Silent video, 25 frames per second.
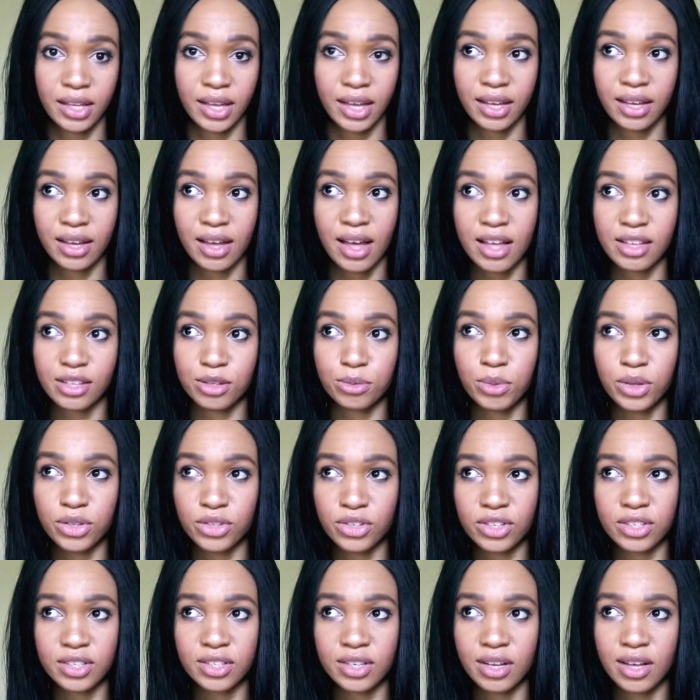Like, as
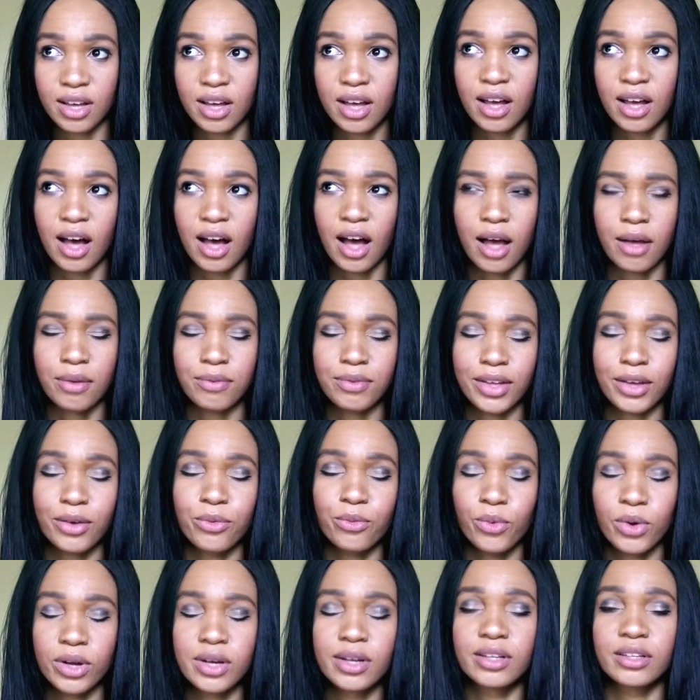much as I like
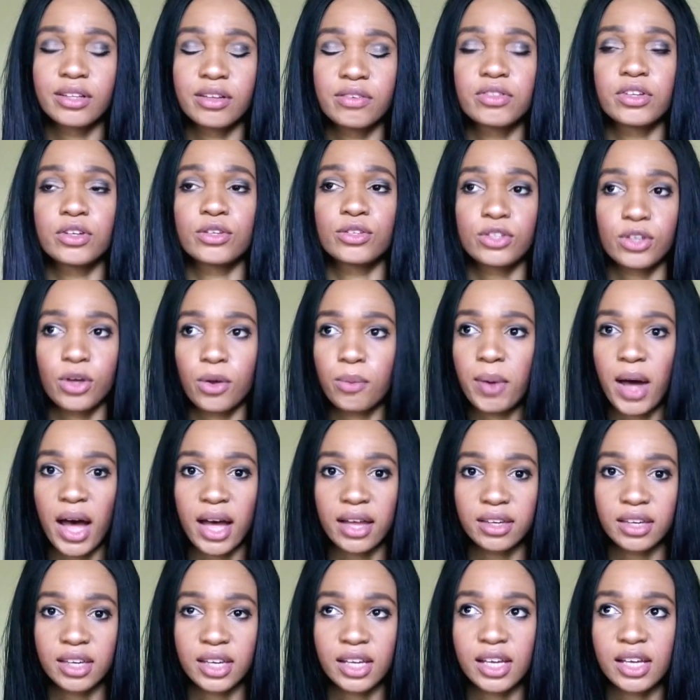want to live there so
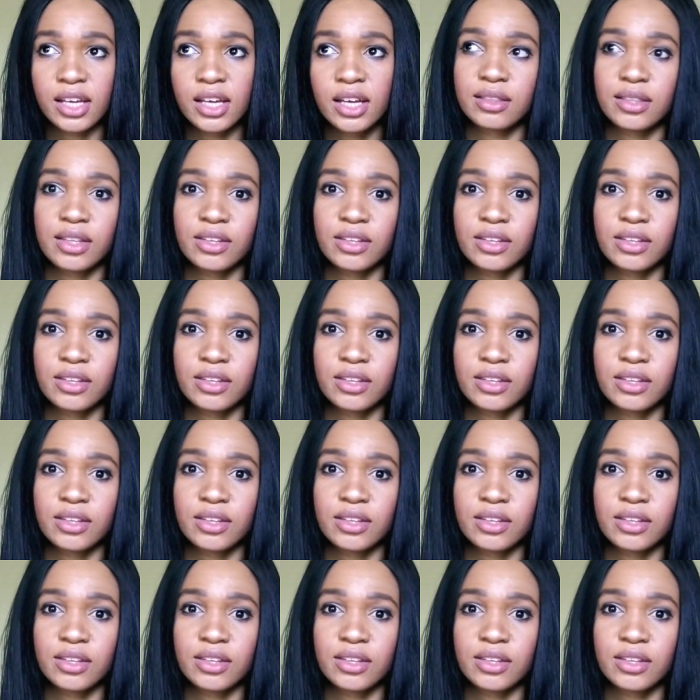badly,